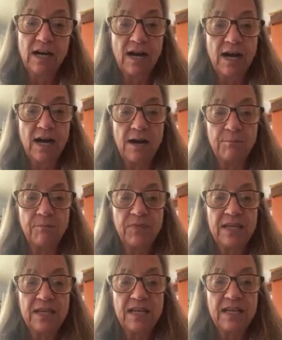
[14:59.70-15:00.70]

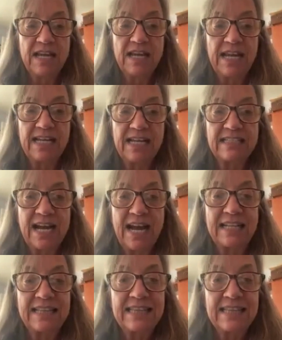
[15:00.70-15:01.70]
And
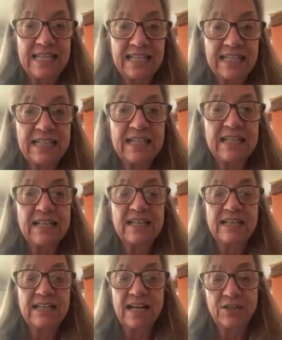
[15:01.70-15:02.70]
I think
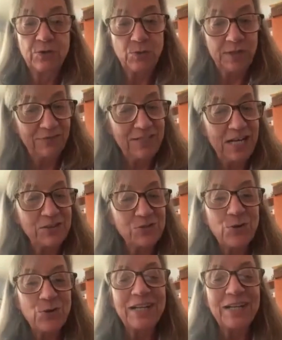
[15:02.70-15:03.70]
you would have to
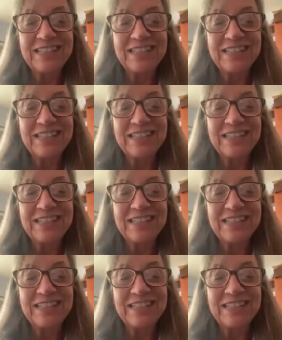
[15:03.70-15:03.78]
ask Lauren,